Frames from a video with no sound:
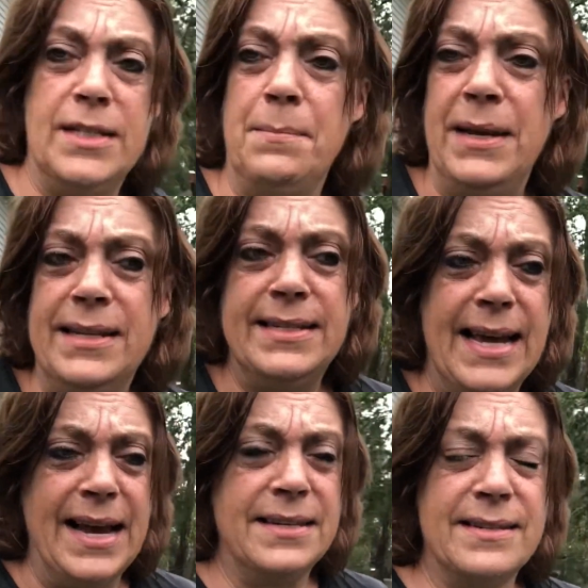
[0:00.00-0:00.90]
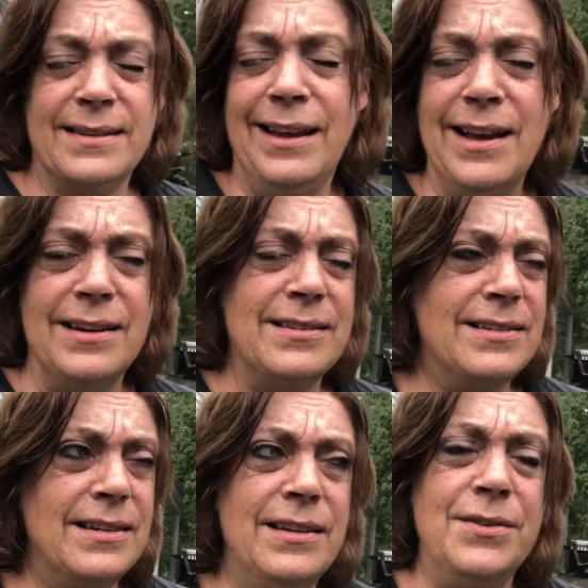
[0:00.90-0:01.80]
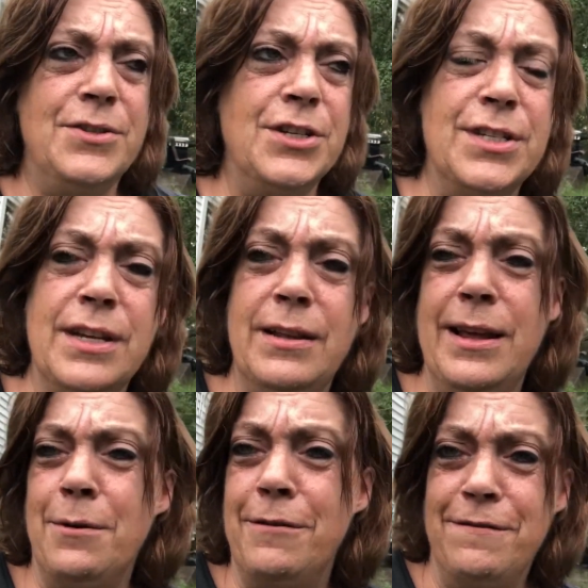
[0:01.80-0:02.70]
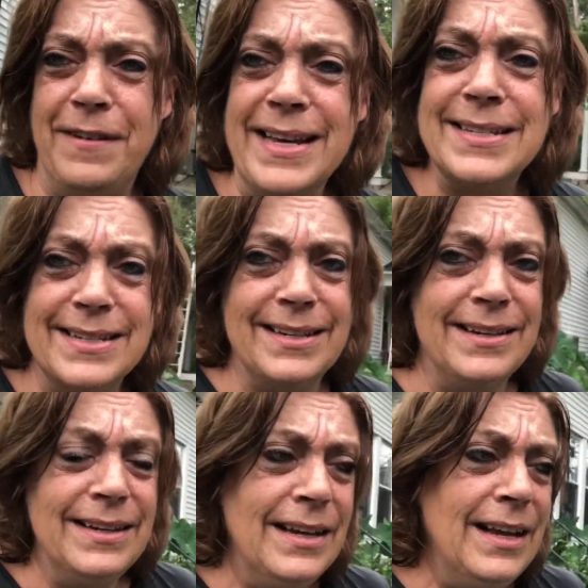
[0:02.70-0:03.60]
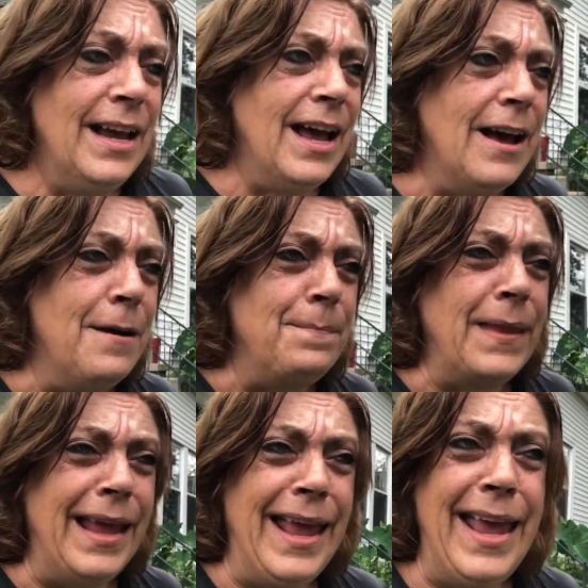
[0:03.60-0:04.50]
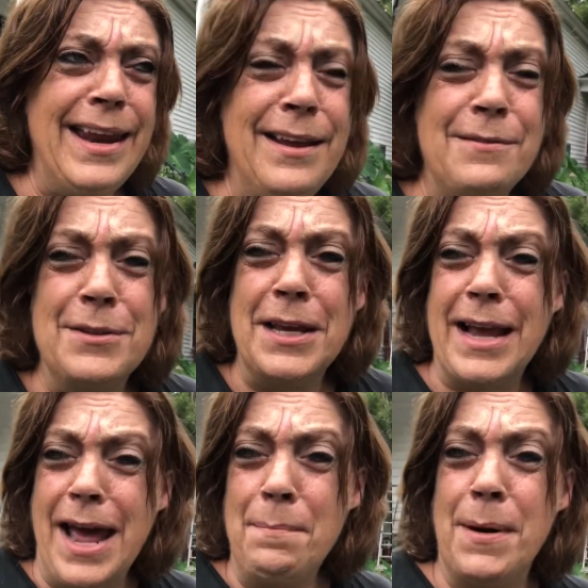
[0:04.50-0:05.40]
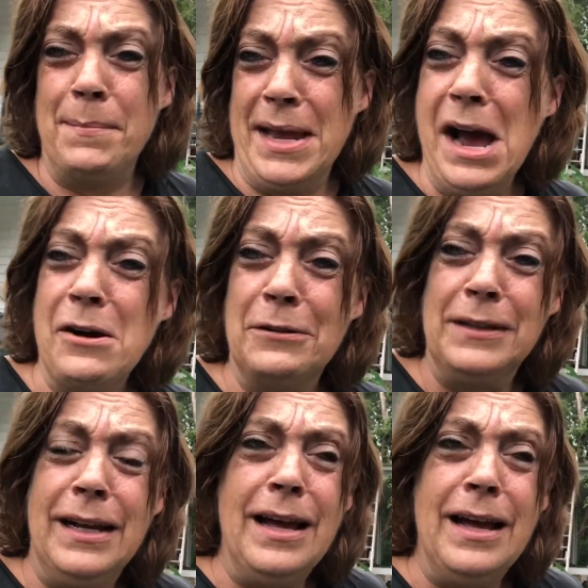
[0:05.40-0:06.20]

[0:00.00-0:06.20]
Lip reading: insects, slugs. It was just, they were infested, and it kind of bummed me out.